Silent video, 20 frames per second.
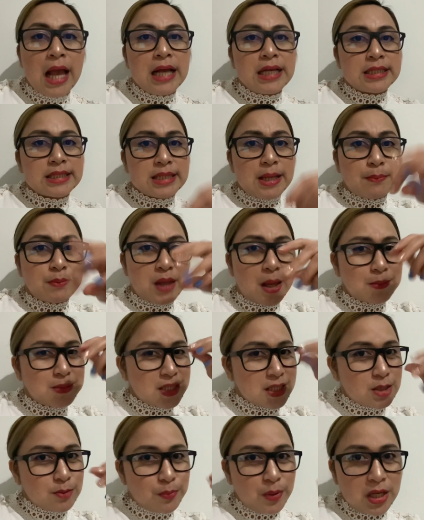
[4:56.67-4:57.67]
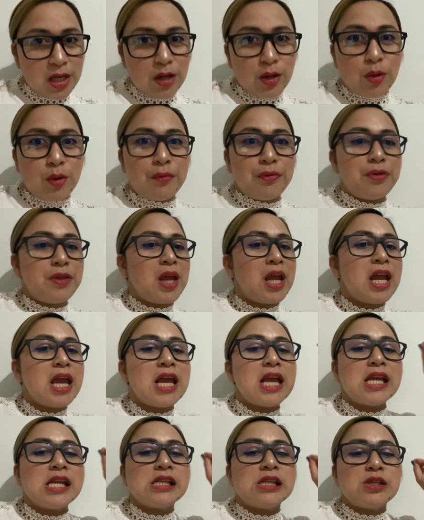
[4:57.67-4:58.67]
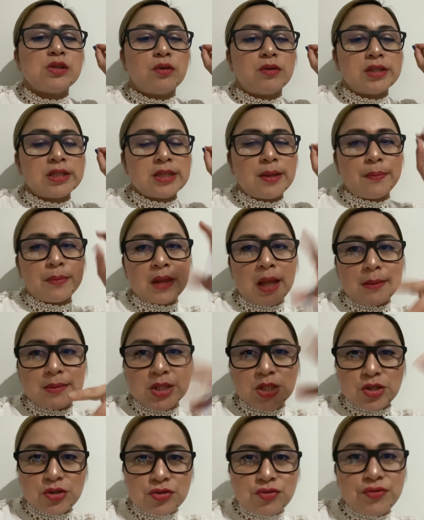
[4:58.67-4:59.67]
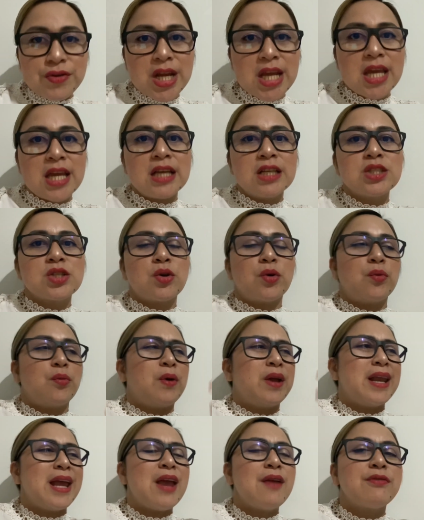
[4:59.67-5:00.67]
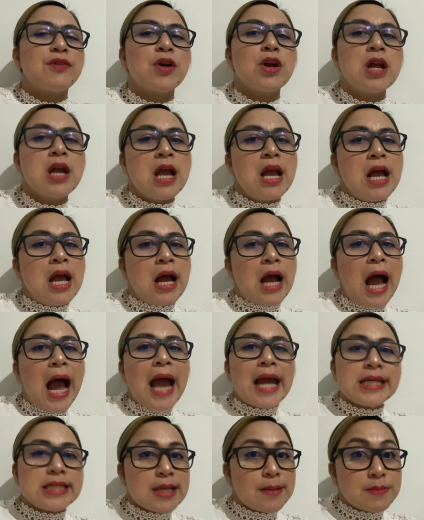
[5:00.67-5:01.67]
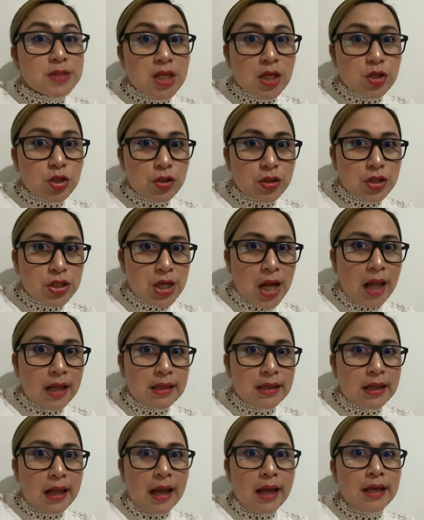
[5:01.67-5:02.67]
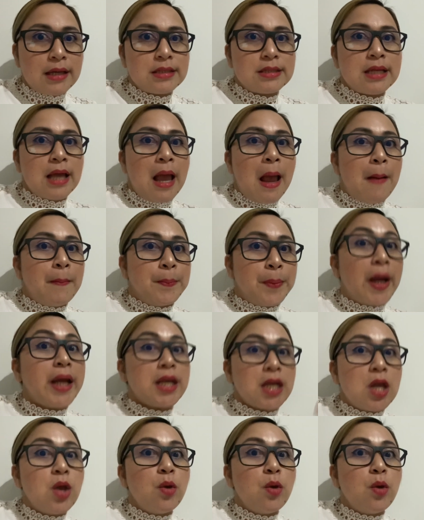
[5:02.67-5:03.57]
Sometimes it's spinning of things, or sometimes it's strings, or whatever items that your child likes, but he